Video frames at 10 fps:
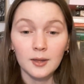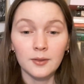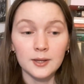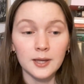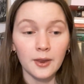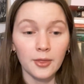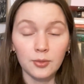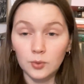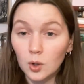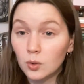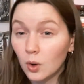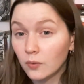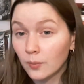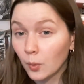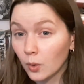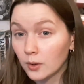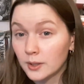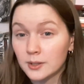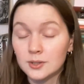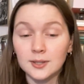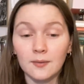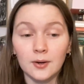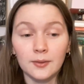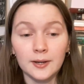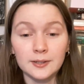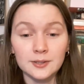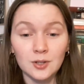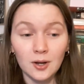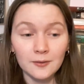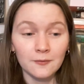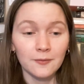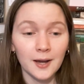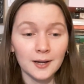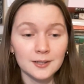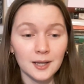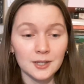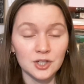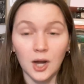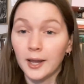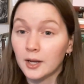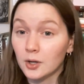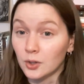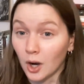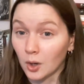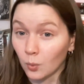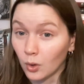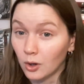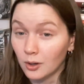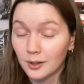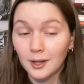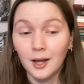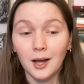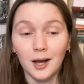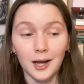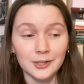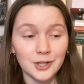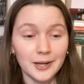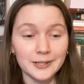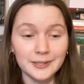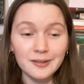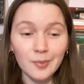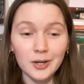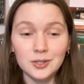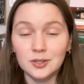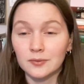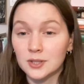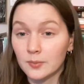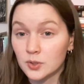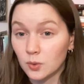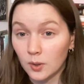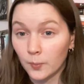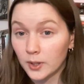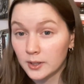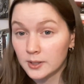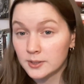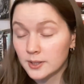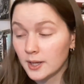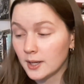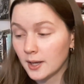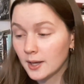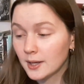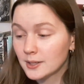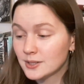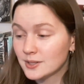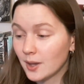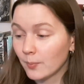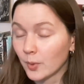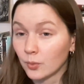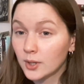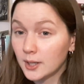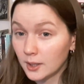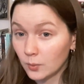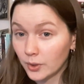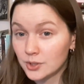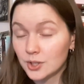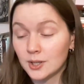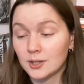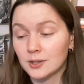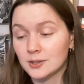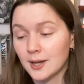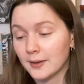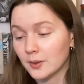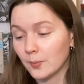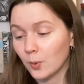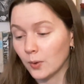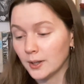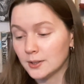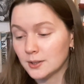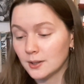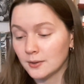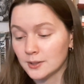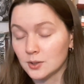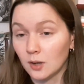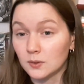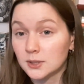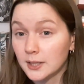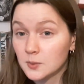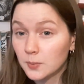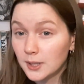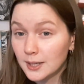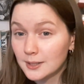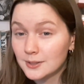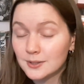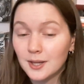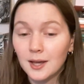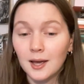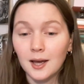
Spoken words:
they get thrown overboard and discover that it is not in fact a giant narwhal, a giant sea monster of some sort, but it is a submarine, which is, at the point this novel takes place,